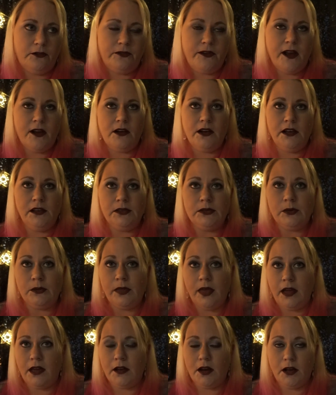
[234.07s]
fairies, or
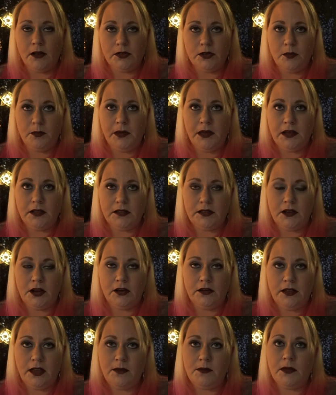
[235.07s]
they can also be
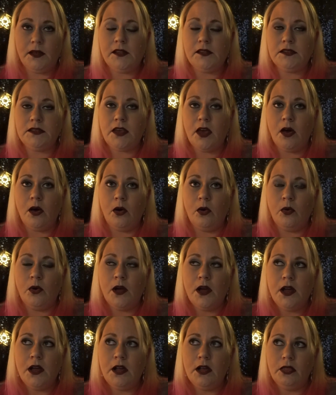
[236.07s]
considered demons, so
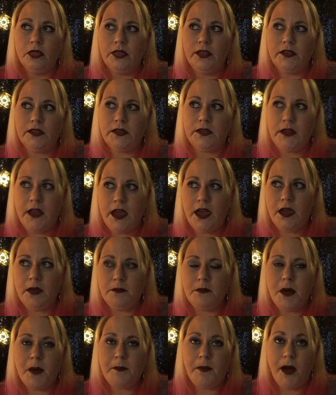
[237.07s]
this
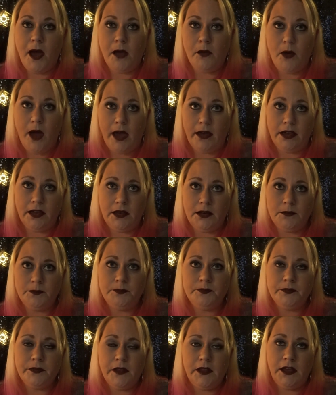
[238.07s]
name, Piwacket,
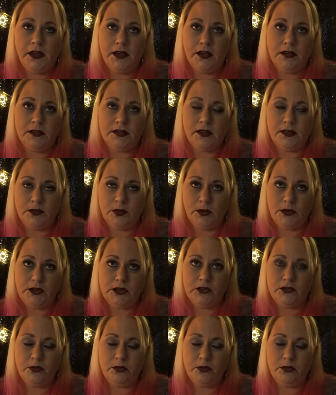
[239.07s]
is this witch is